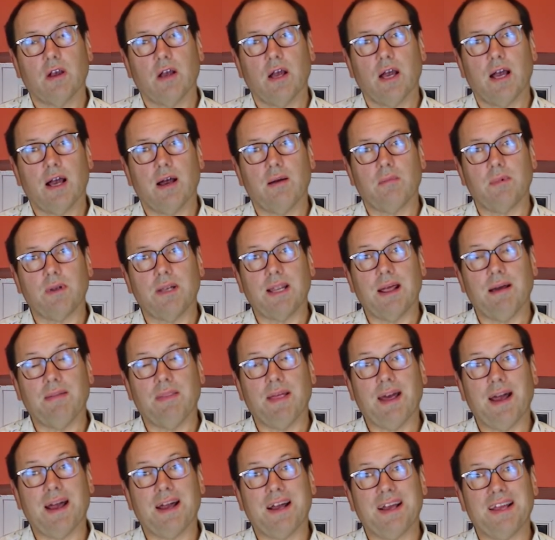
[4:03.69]
Now
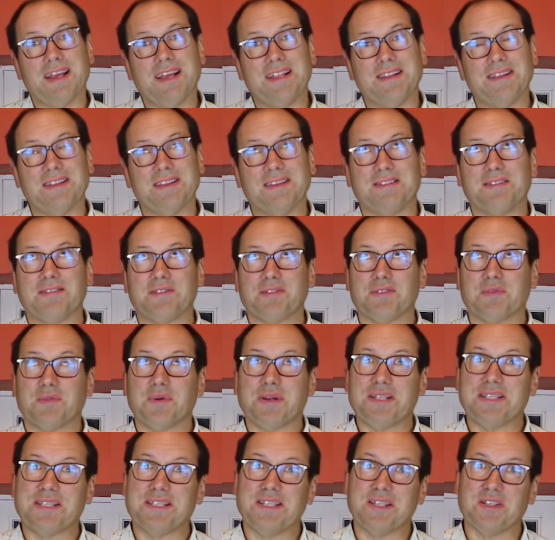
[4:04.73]
that in
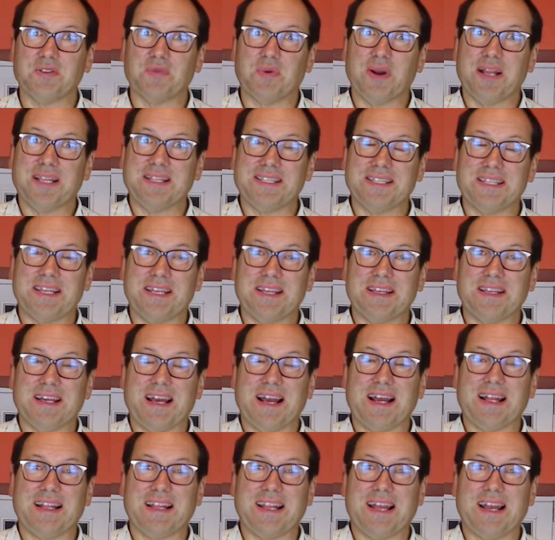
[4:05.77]
2020
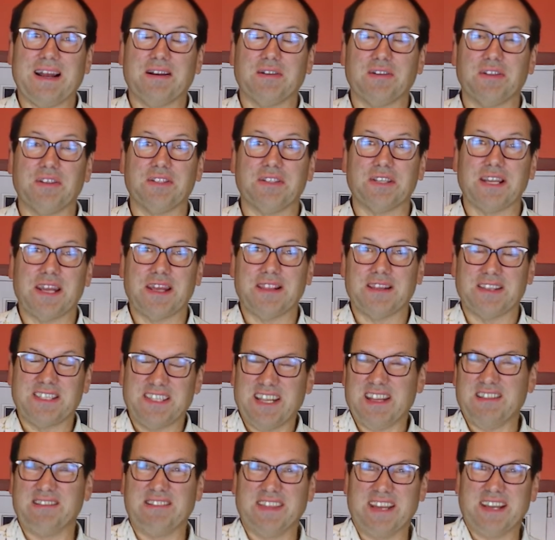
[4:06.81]
that allowed you to get the
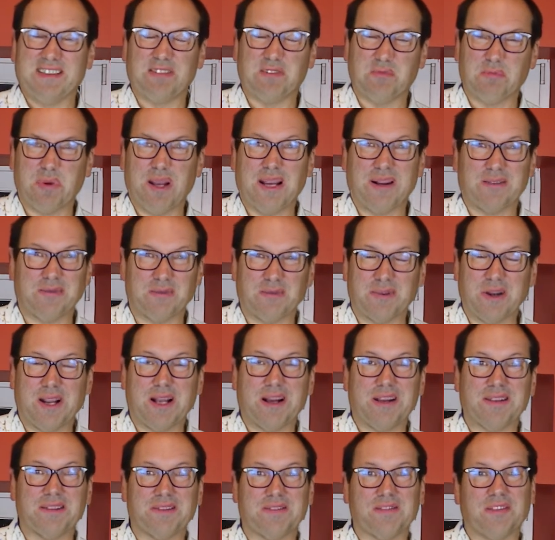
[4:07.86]
£10,000
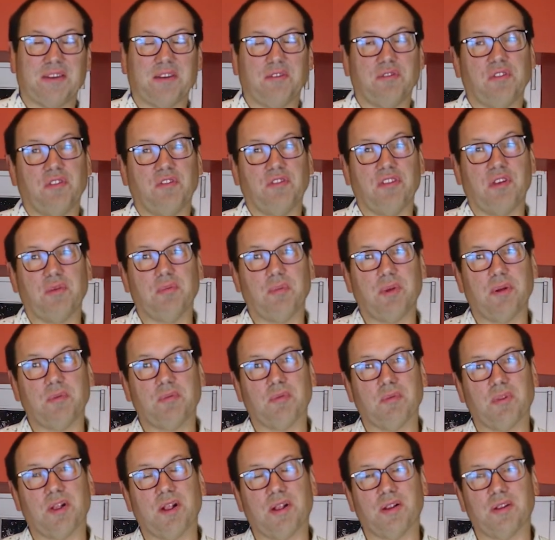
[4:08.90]
grant. So if you see
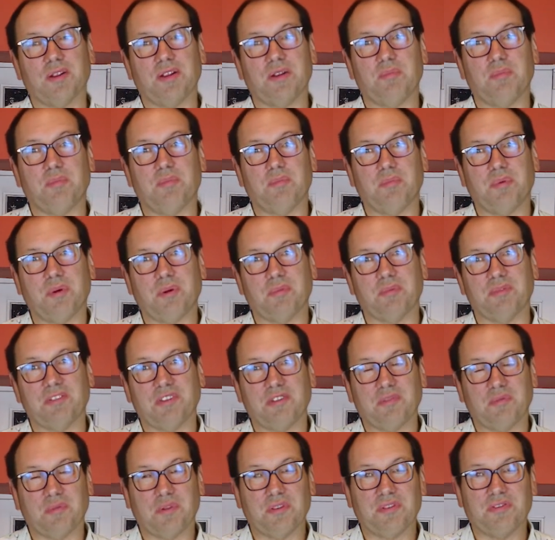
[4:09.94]
people with holiday
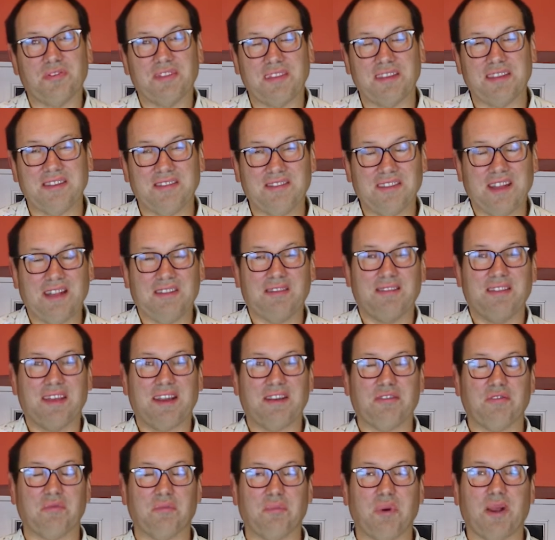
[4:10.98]
properties with these
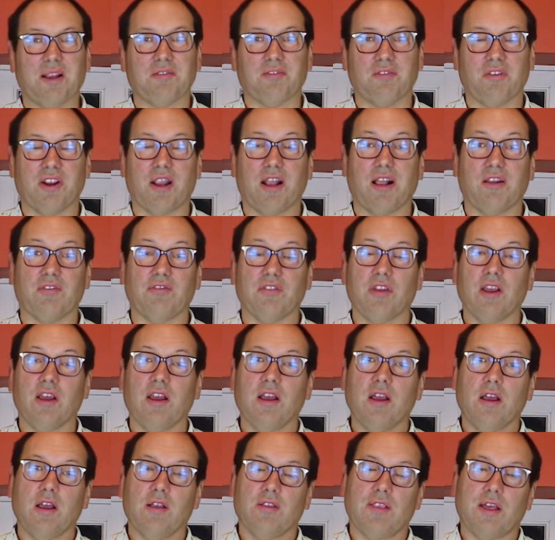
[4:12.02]
£10,000 grants,
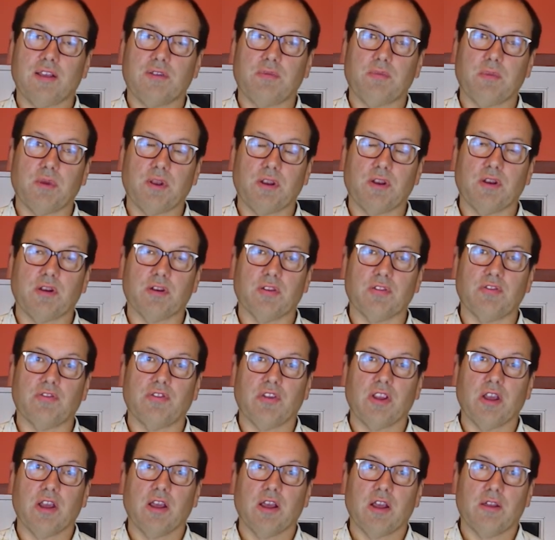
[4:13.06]
that's because
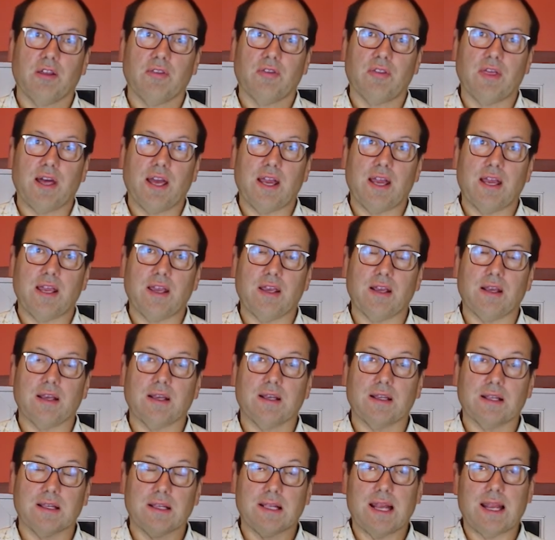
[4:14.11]
they
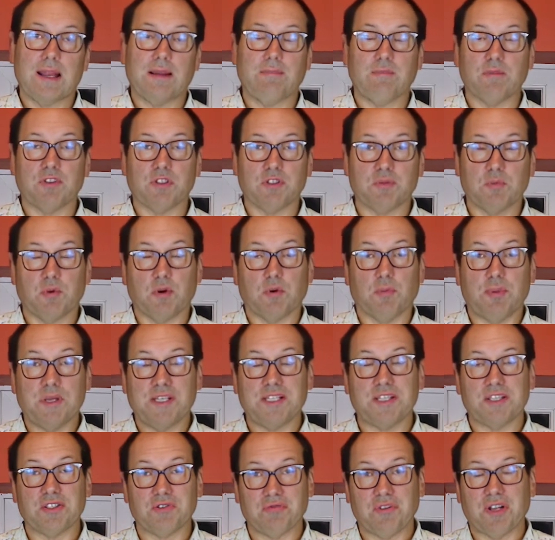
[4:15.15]
claimed small
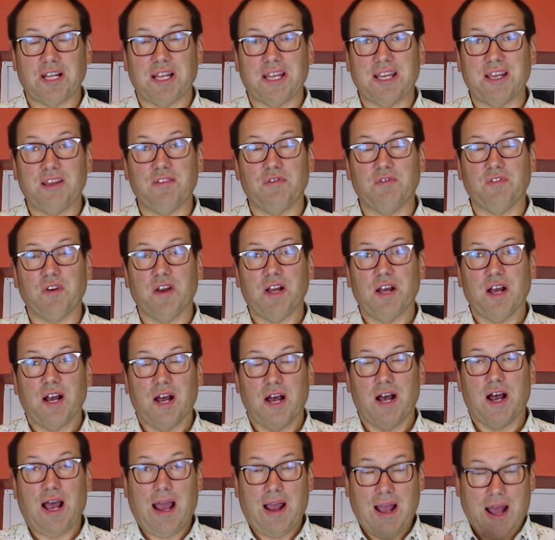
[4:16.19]
business relief
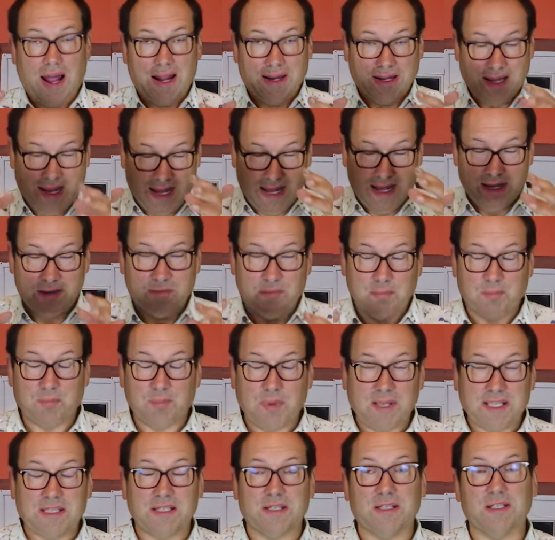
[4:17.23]
and had
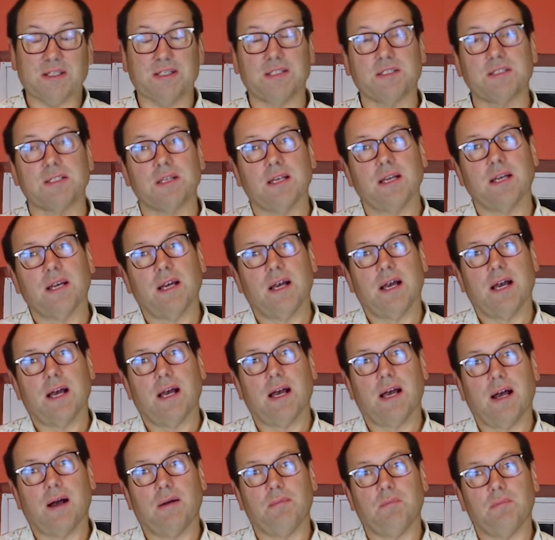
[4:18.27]
business
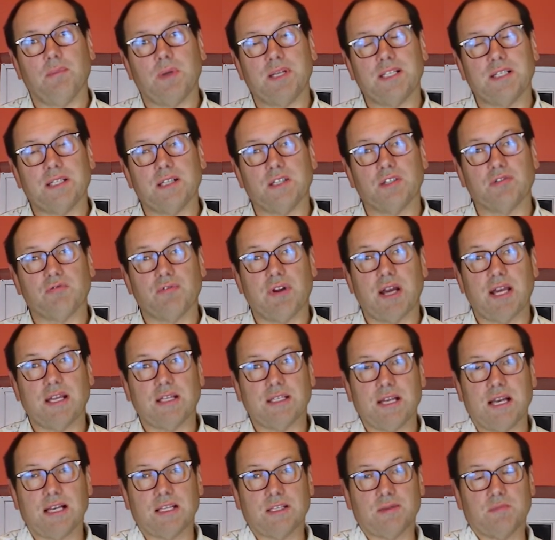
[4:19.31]

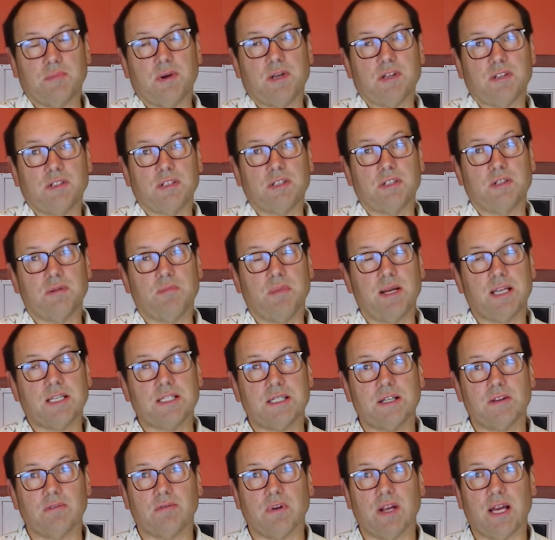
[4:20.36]
rates as opposed to
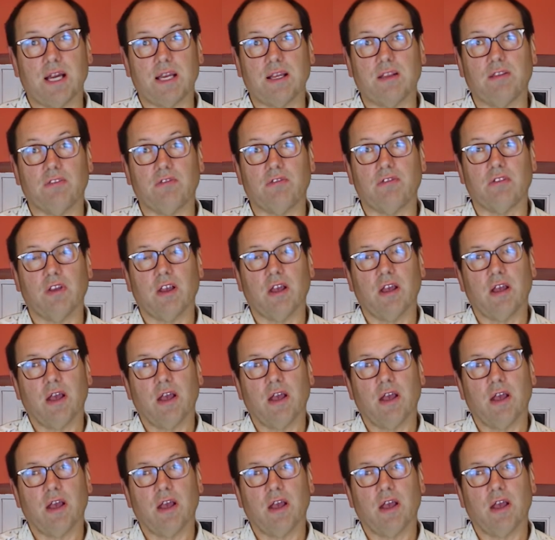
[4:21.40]
domestic rates.